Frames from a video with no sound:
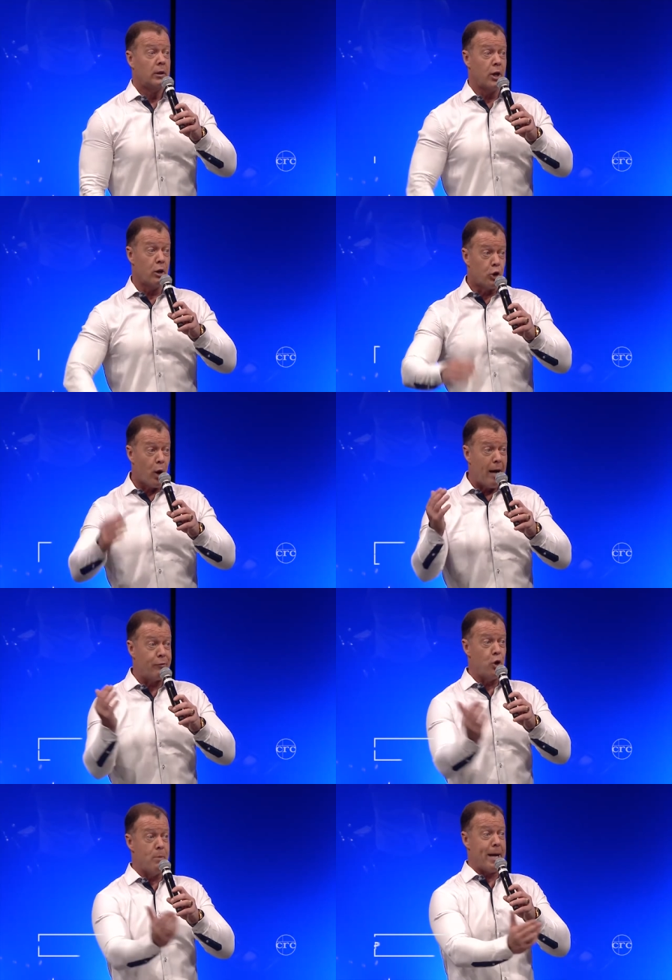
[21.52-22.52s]
don't drive
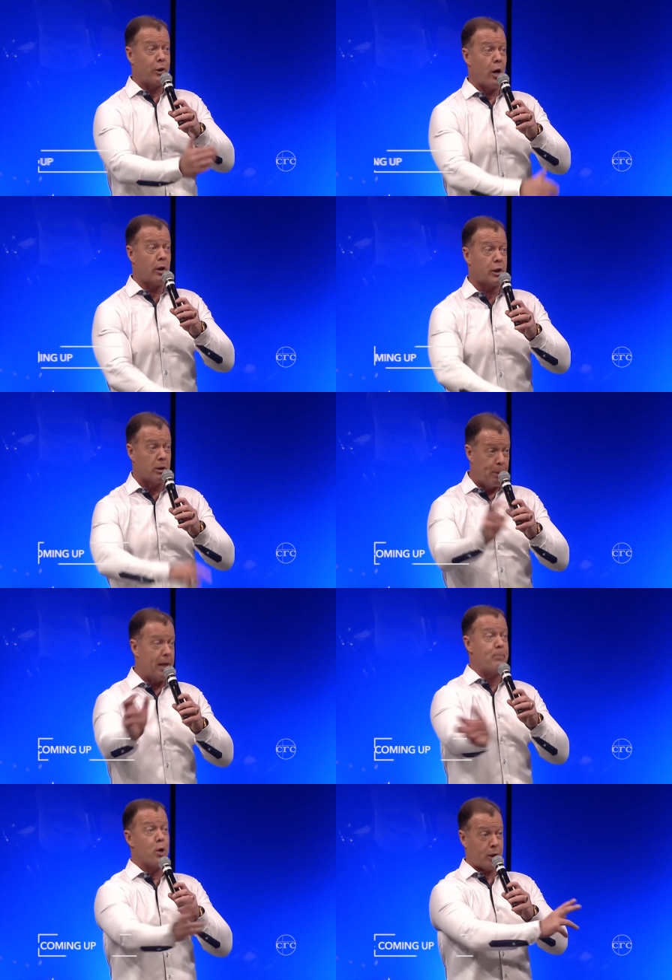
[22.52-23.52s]
through McDonald's and pick
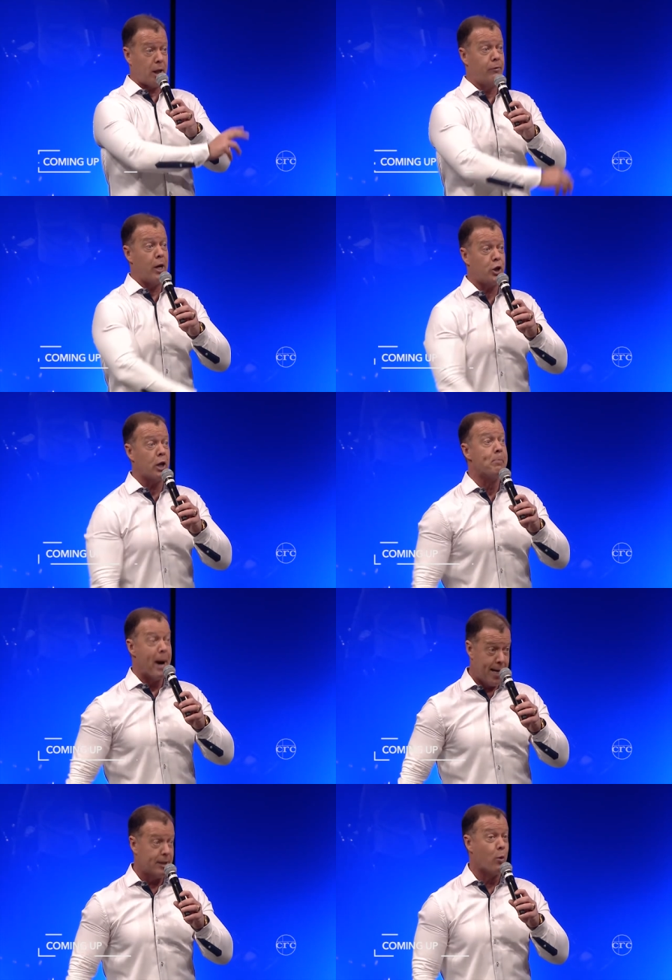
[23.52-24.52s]
up your salvation
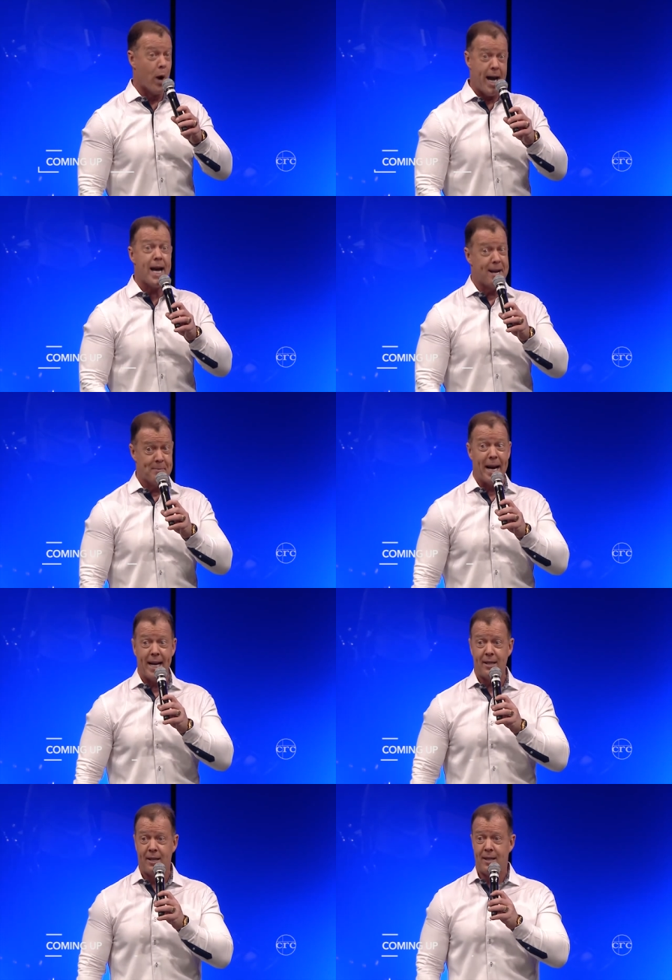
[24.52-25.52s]
by the way,
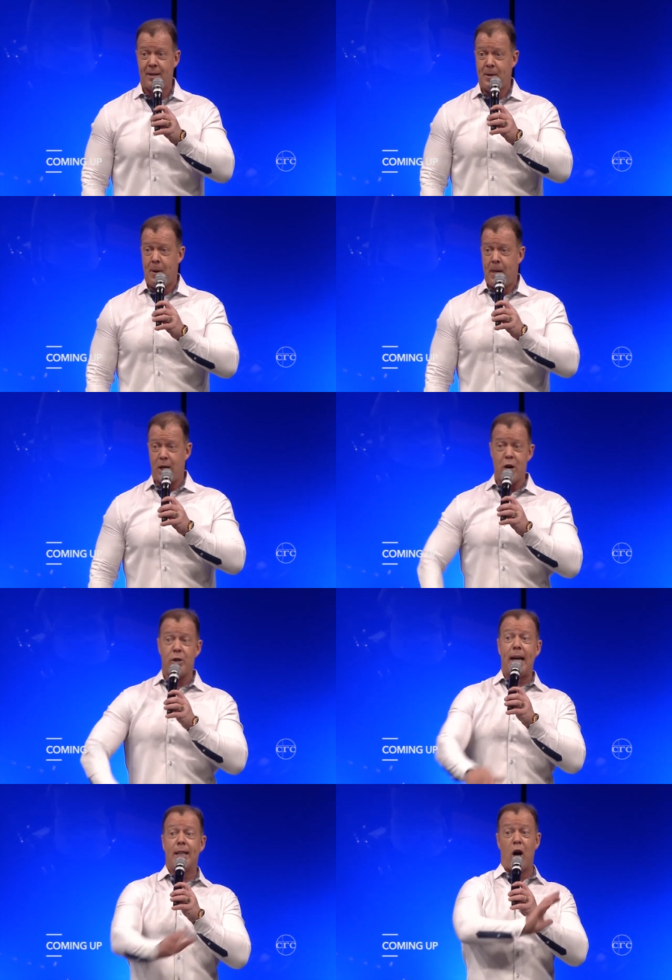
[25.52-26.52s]
amen. You
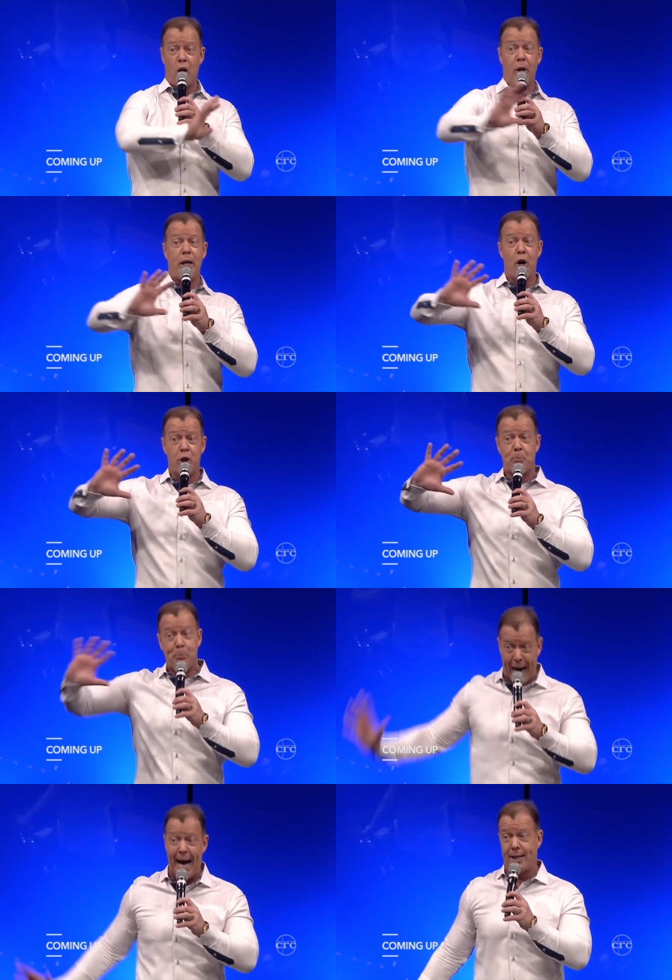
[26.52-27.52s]
don't get the Holy Ghost
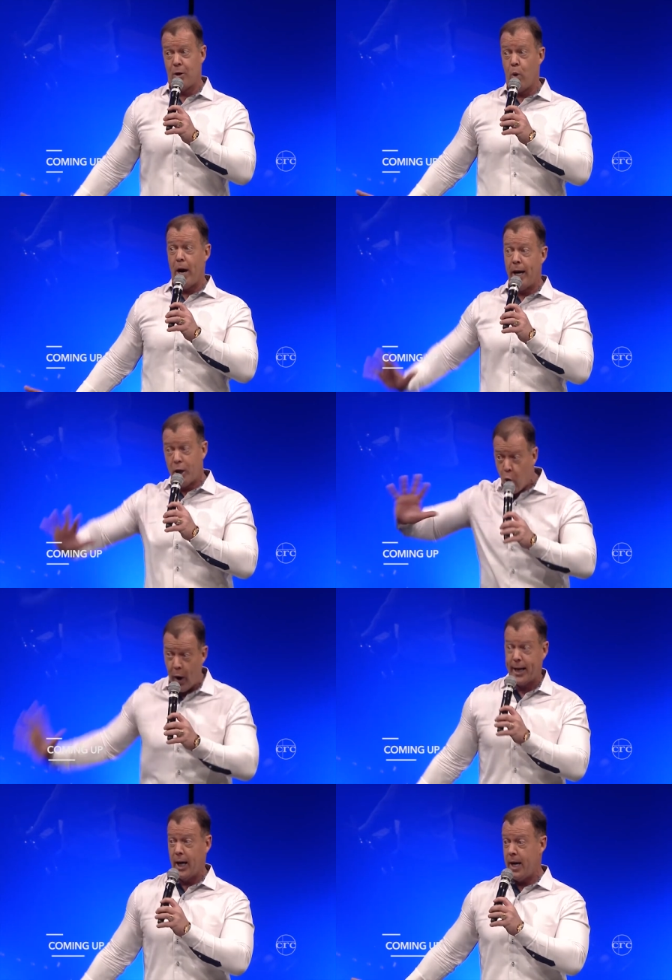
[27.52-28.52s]
by the way
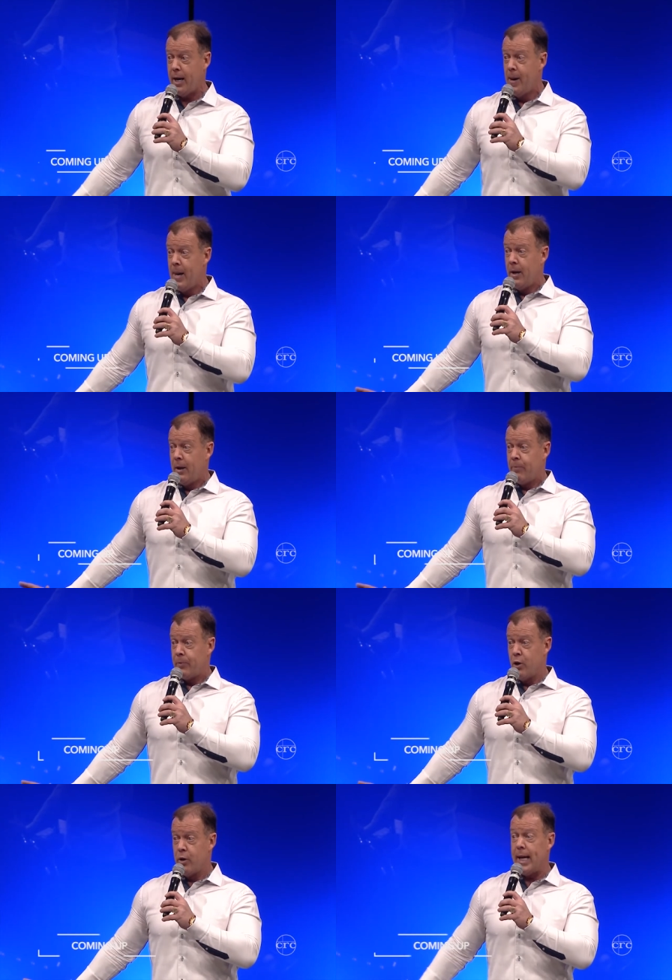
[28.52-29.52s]
quickly.
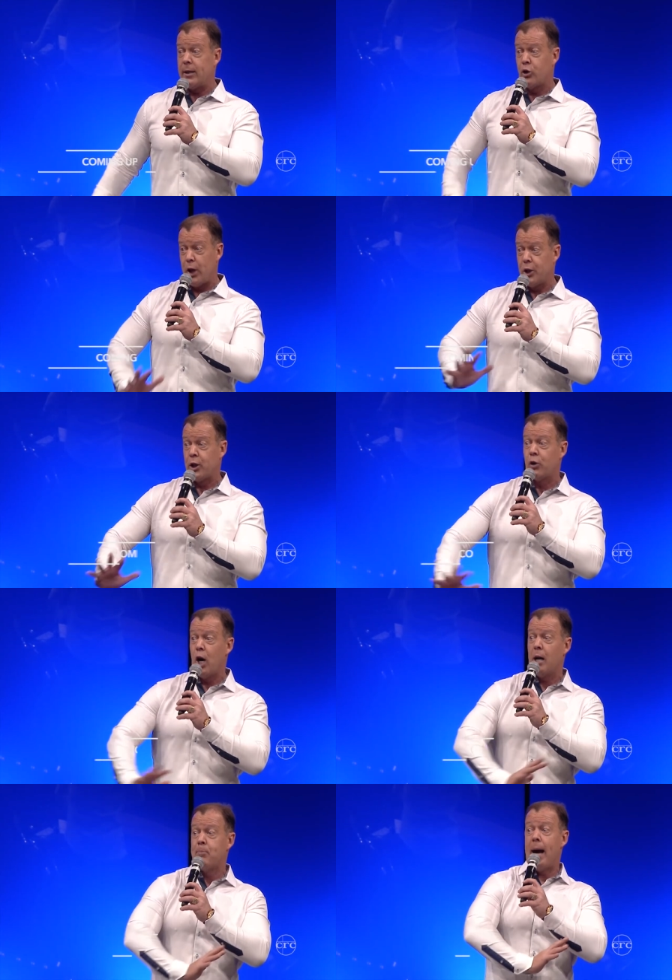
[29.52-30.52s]
You get the things of
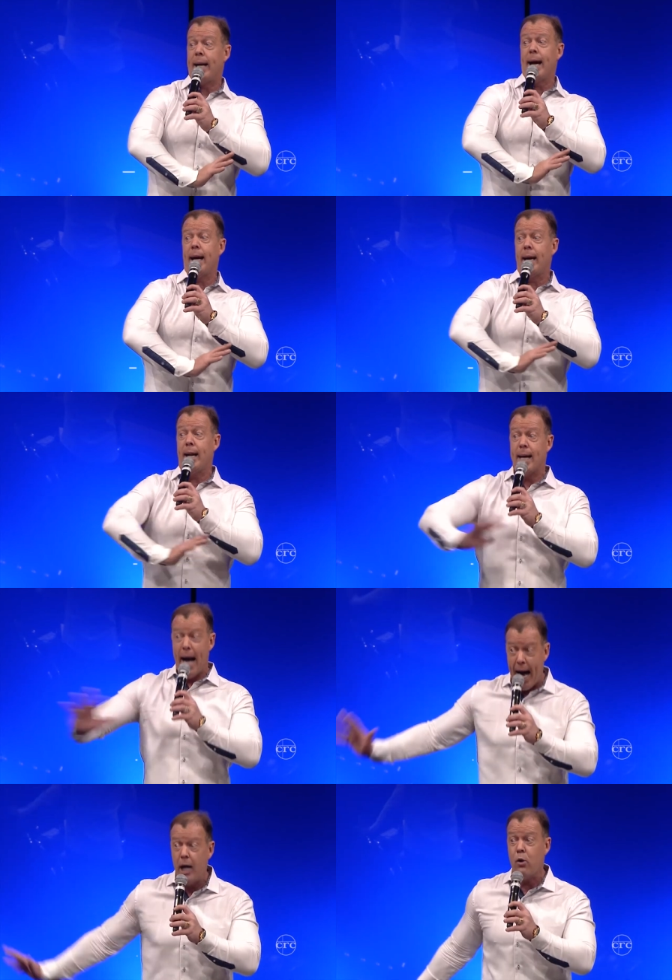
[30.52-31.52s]
God by getting
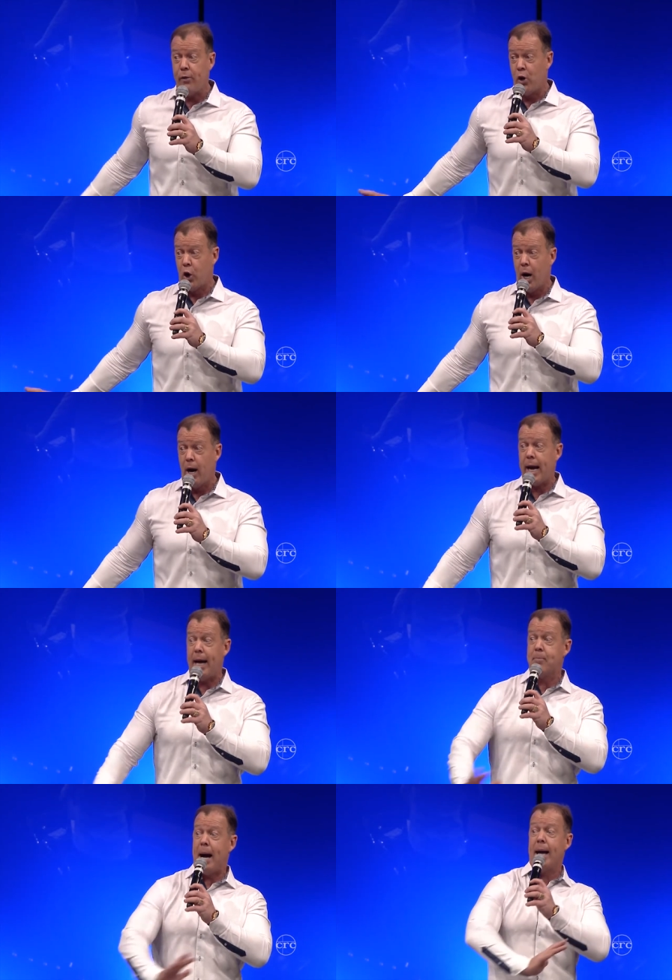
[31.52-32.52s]
hungry for God
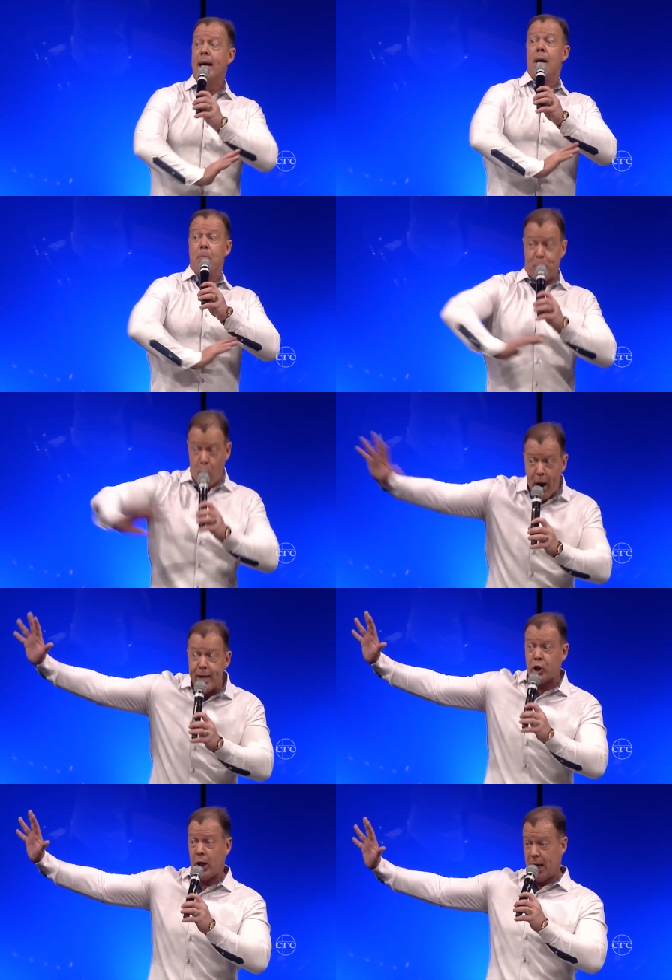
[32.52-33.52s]
and by
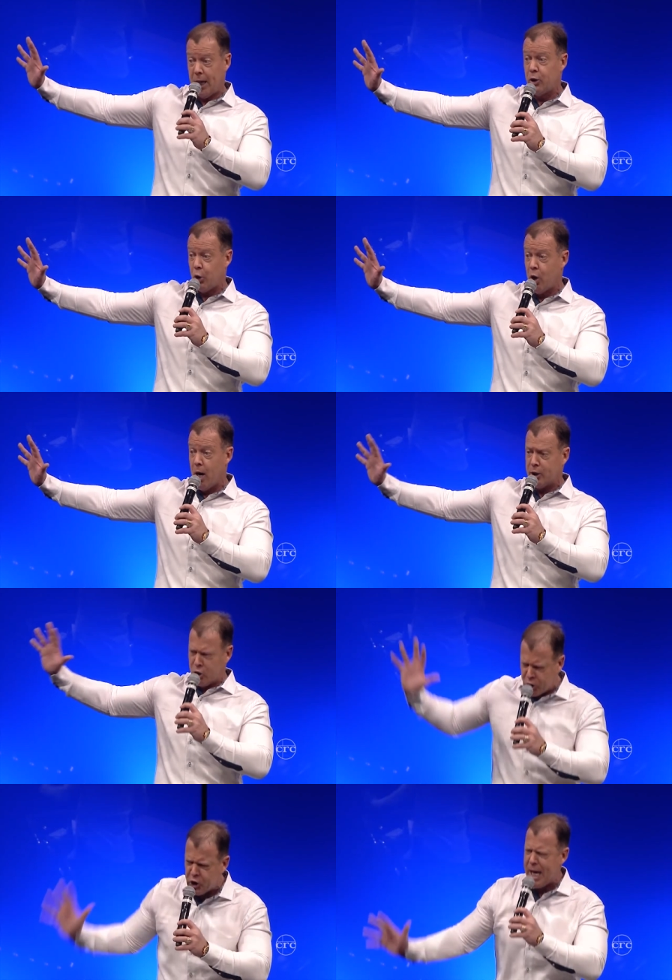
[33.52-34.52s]
pressing into God,
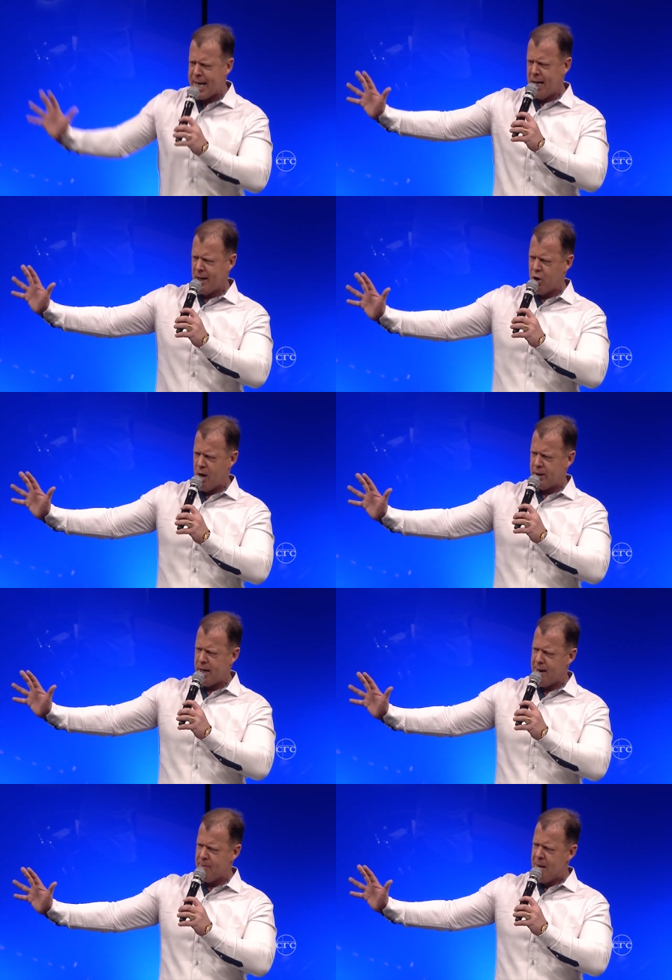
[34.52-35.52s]
seeking God.
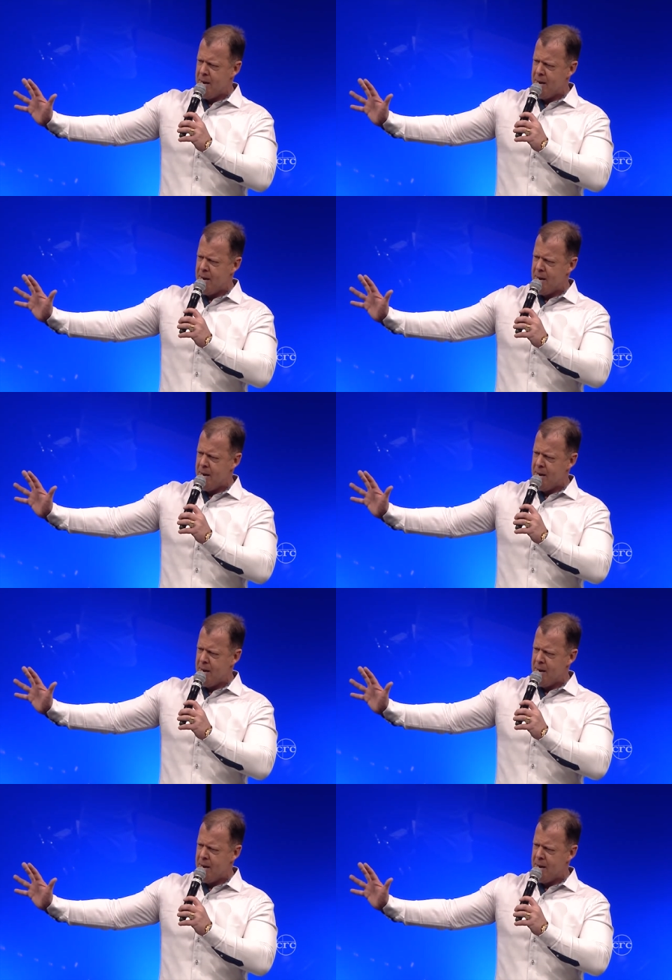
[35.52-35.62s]
And I'm